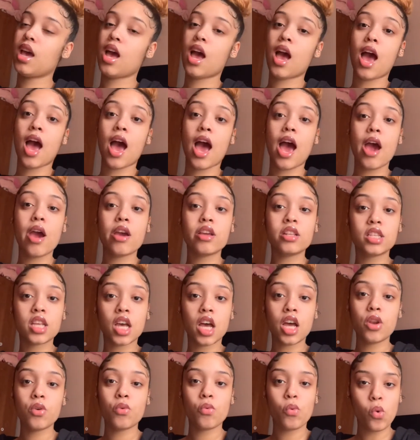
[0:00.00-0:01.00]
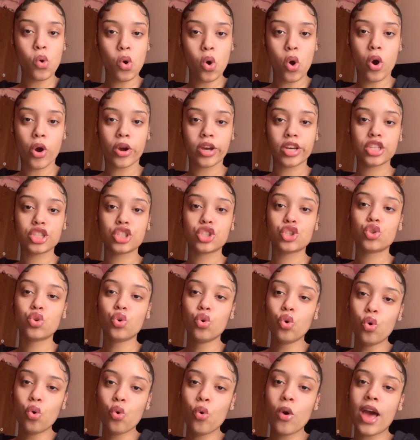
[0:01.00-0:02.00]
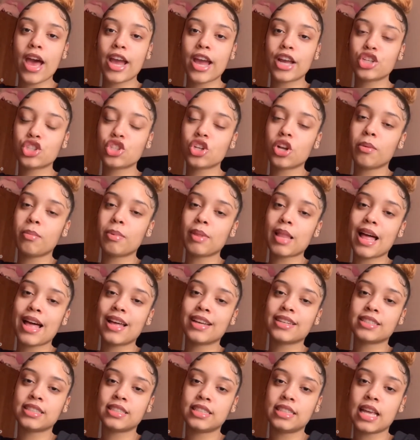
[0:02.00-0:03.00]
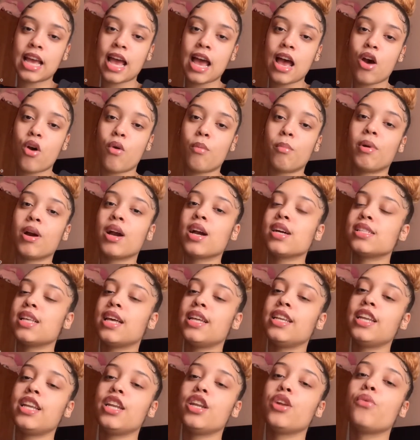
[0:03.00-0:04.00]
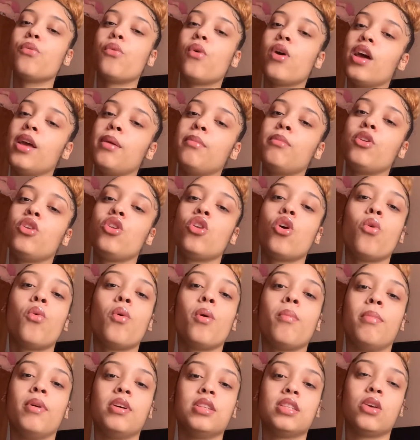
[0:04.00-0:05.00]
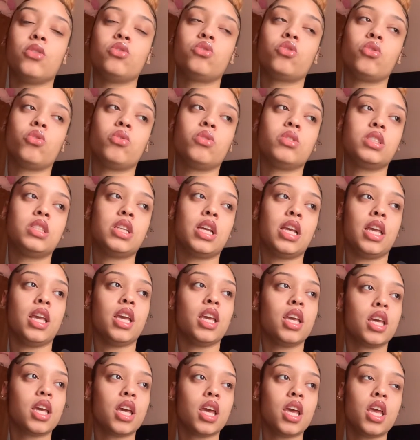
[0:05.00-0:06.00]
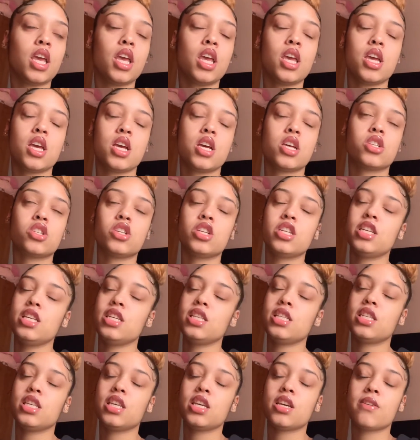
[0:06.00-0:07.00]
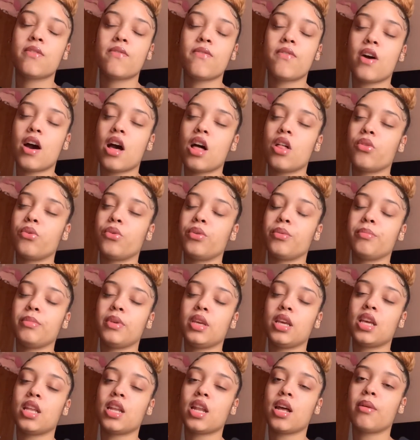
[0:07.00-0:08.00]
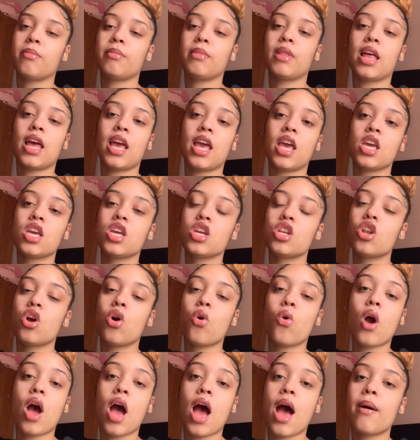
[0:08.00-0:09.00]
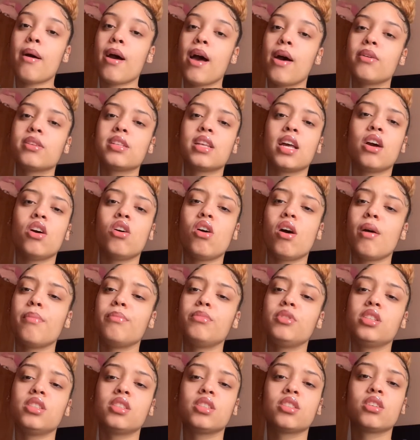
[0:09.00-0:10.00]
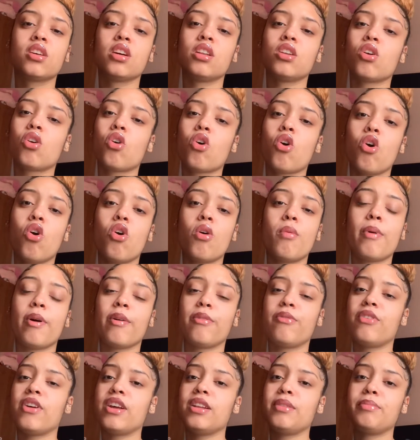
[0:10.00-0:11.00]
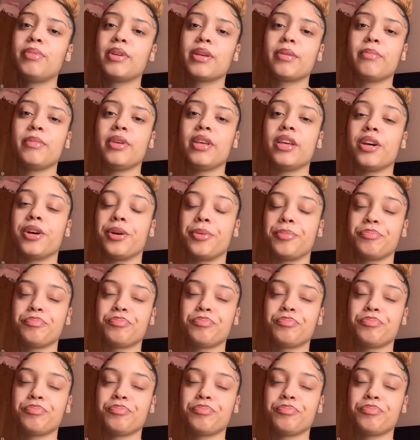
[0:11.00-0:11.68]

I done walked 2 extra blocks down because I didn't want him to know what bus I was going to take. So he's here following me. And I'm like, you know what? I was like, oh, I'm just going to call my friend pick me up.